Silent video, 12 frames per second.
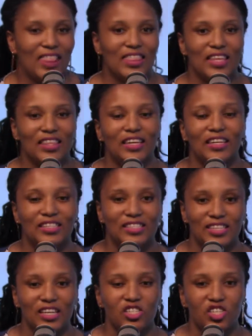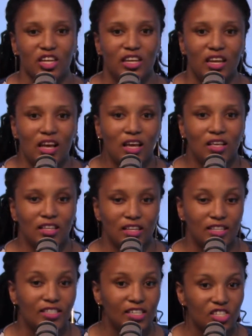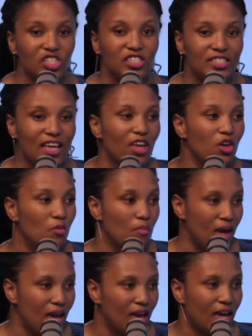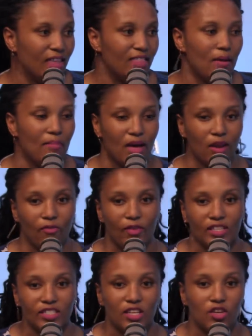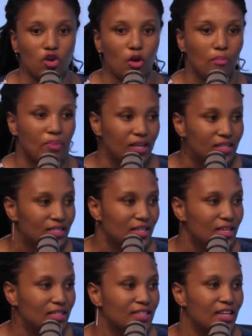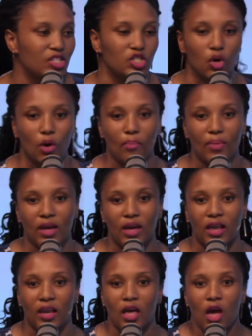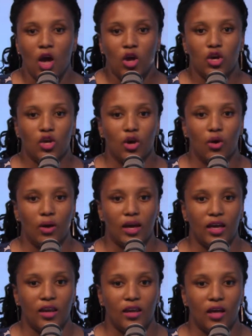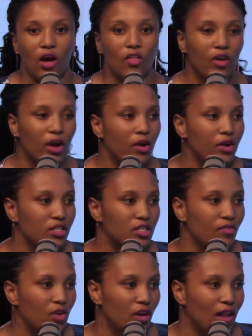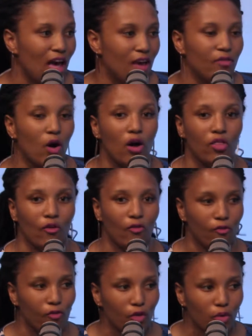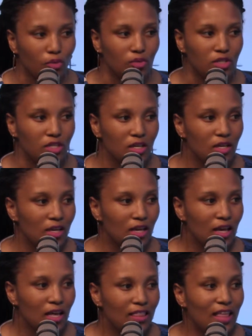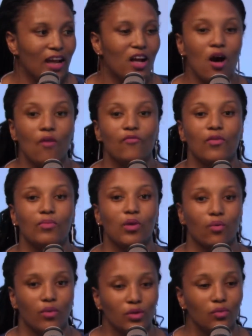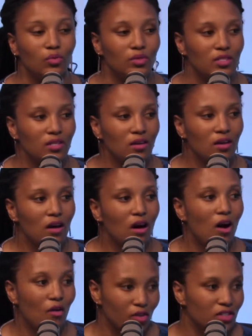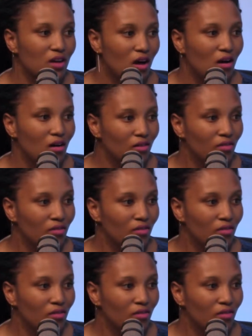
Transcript: And then the decisions that you make that manifest in your business, that show up in other areas of your life, are the fruit that come from the root of resolve.